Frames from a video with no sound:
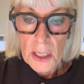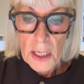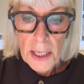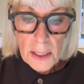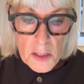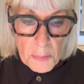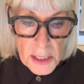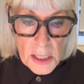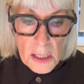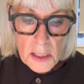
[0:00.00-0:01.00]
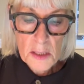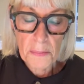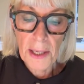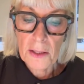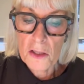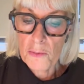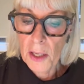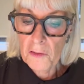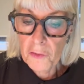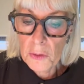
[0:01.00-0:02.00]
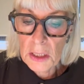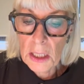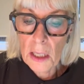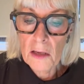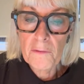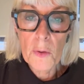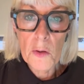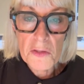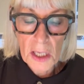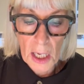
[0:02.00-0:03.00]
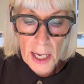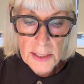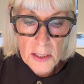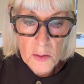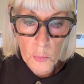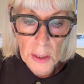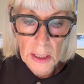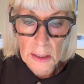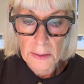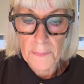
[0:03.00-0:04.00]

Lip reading: At its busiest, the practice ran 40 Key Moves classes a week.